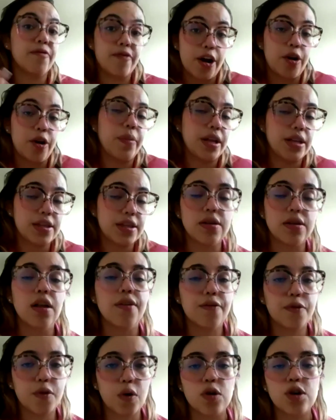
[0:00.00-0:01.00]
environmental,
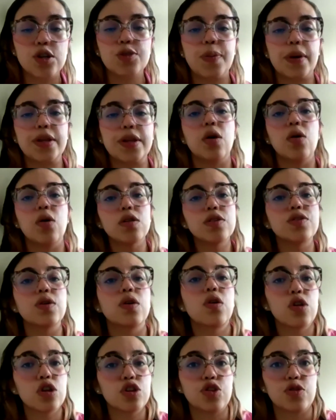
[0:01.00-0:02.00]
of course, but
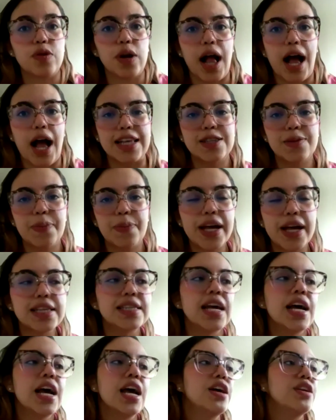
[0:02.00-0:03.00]
also cultural
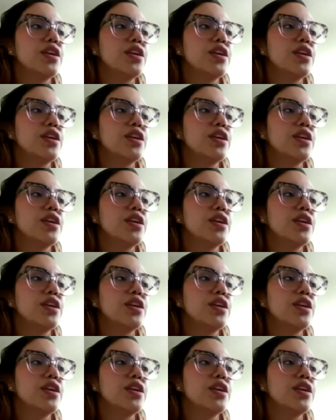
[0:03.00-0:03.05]
aspects.